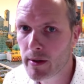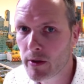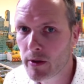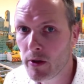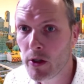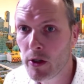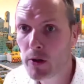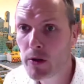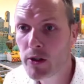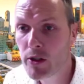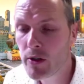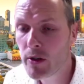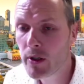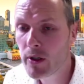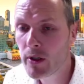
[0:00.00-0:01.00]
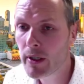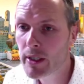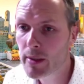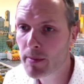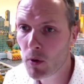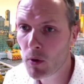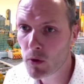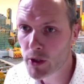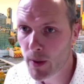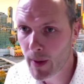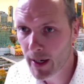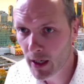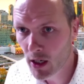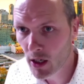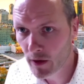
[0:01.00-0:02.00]
new students, but also
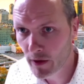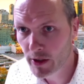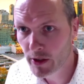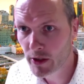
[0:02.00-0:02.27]
our current